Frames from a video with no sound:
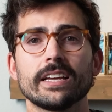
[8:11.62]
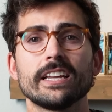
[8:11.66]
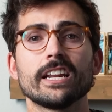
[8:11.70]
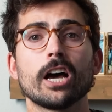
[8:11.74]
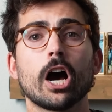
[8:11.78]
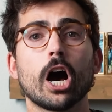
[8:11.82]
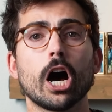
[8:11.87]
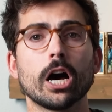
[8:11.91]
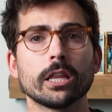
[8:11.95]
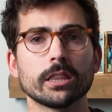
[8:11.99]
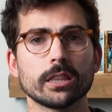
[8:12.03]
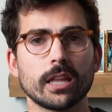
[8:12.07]
And
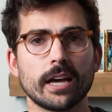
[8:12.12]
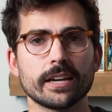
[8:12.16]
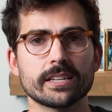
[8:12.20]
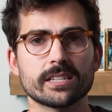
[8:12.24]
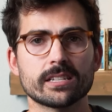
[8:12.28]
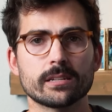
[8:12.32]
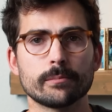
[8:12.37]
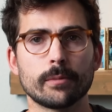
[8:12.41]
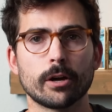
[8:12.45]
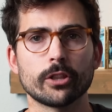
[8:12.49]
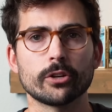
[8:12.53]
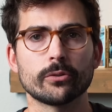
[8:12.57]
unlike
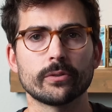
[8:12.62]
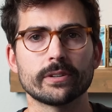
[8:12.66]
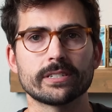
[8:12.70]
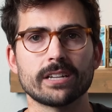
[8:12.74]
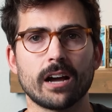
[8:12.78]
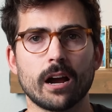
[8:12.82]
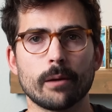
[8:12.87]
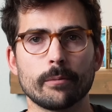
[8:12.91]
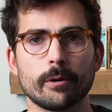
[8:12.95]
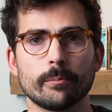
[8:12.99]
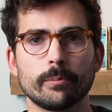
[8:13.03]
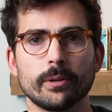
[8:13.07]
some other
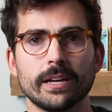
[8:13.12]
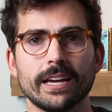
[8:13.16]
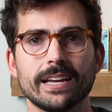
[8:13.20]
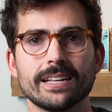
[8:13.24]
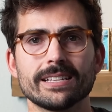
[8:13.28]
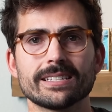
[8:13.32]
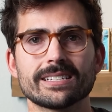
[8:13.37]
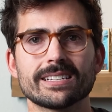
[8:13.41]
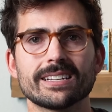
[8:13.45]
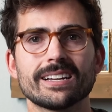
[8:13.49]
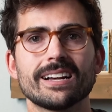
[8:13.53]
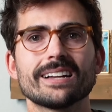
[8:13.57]
retirement
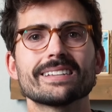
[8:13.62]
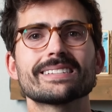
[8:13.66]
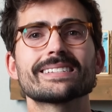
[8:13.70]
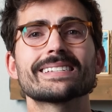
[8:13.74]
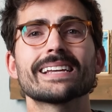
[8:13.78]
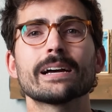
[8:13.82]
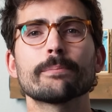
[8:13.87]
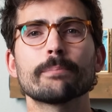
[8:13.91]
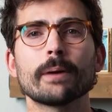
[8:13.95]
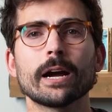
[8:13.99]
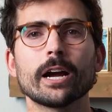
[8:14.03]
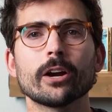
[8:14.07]
plans, a
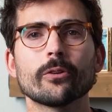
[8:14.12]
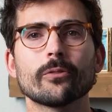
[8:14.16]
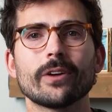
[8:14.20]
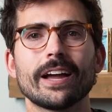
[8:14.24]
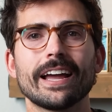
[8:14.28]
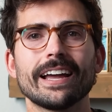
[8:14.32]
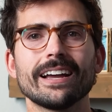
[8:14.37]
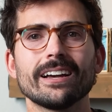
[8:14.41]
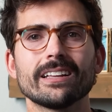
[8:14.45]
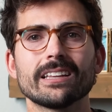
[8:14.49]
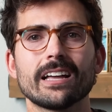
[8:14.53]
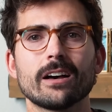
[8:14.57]
SEP
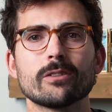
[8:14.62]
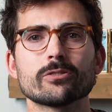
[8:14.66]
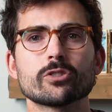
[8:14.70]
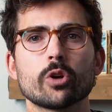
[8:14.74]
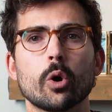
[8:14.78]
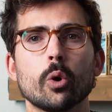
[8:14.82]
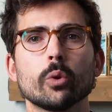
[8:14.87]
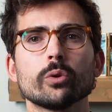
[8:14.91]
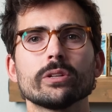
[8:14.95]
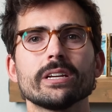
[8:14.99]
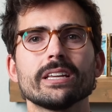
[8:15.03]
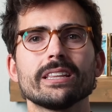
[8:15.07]
IRA allows
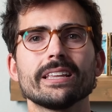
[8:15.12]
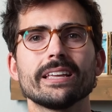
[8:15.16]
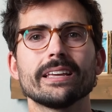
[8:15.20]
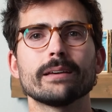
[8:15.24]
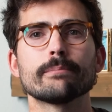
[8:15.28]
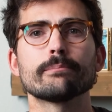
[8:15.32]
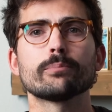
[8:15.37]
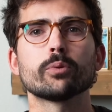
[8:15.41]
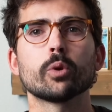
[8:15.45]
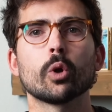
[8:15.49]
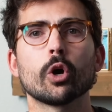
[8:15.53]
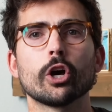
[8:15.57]
only the
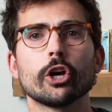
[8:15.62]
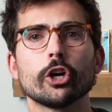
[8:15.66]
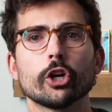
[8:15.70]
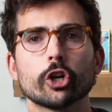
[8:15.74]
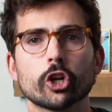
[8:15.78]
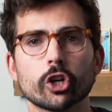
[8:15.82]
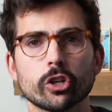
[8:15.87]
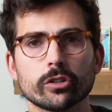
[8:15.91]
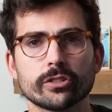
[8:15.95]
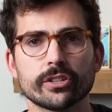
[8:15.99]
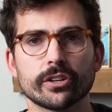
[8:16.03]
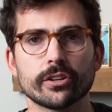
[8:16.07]

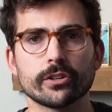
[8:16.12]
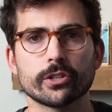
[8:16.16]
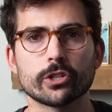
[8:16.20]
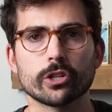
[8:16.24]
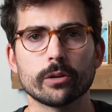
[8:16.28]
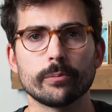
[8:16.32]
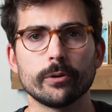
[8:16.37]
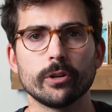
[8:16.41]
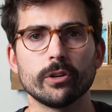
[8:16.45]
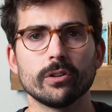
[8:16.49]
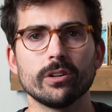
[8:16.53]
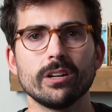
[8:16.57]
employer to
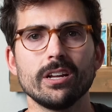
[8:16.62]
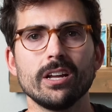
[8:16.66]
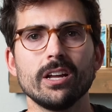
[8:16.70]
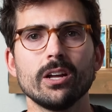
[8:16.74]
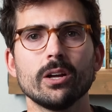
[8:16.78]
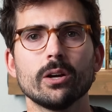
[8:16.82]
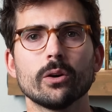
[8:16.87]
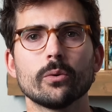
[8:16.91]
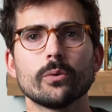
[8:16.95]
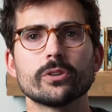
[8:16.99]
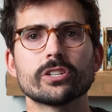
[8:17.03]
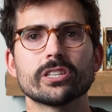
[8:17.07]
contribute,
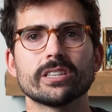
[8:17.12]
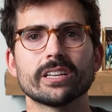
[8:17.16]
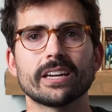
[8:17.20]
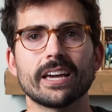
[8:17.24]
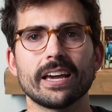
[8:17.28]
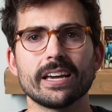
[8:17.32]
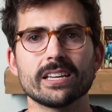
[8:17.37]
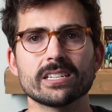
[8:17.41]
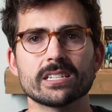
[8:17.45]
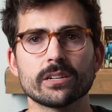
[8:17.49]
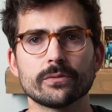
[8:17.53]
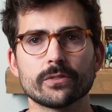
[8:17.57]
which in the
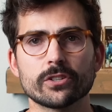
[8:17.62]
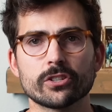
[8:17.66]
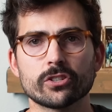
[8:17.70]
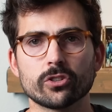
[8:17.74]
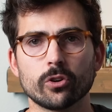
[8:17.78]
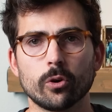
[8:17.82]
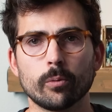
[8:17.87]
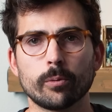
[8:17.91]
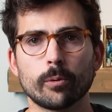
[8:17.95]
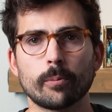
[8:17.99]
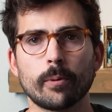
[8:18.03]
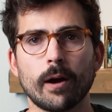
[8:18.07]
case of a
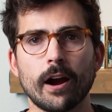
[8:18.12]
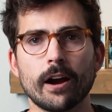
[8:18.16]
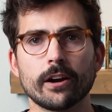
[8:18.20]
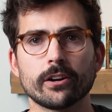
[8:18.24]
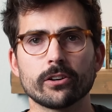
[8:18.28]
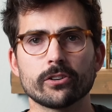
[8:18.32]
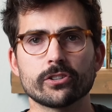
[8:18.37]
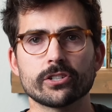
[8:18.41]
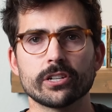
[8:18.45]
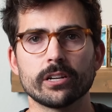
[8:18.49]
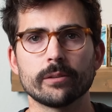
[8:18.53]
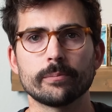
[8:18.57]
sole
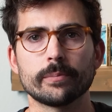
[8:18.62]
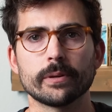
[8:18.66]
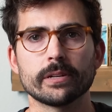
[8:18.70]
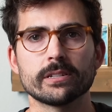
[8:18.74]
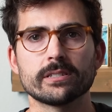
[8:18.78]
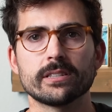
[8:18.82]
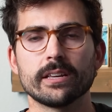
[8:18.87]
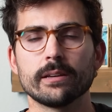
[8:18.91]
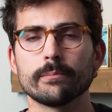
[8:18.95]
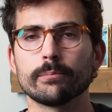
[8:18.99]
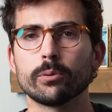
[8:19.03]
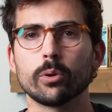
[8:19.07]
proprietorship is
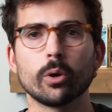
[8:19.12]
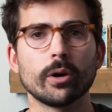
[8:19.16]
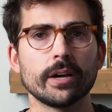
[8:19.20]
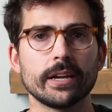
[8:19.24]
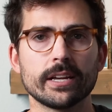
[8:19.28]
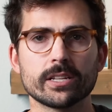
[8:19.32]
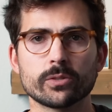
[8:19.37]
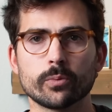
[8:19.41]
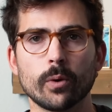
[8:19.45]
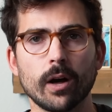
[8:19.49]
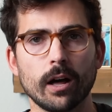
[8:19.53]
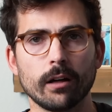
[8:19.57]
the employee
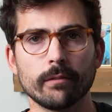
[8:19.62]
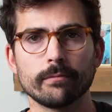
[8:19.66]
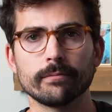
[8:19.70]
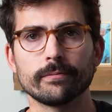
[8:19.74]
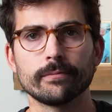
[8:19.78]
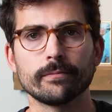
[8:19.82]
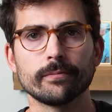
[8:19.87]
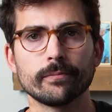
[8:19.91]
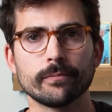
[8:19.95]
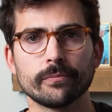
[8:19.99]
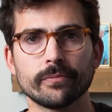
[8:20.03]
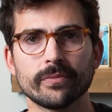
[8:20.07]
as well.
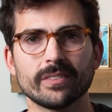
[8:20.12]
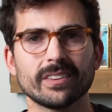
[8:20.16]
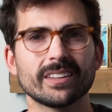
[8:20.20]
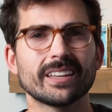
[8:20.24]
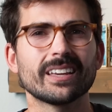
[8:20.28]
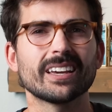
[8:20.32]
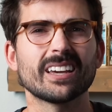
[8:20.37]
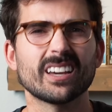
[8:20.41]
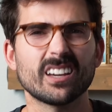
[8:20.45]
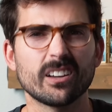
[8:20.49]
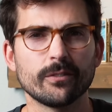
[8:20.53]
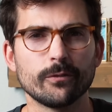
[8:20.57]
It
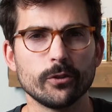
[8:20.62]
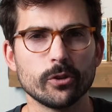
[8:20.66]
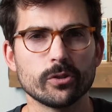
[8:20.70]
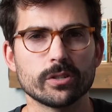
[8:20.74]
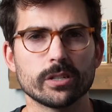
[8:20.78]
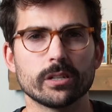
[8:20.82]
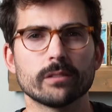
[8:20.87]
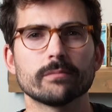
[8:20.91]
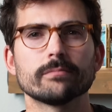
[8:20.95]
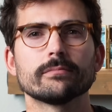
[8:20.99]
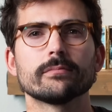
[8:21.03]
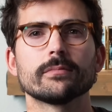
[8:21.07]
can get
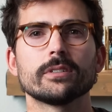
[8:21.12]
confusing.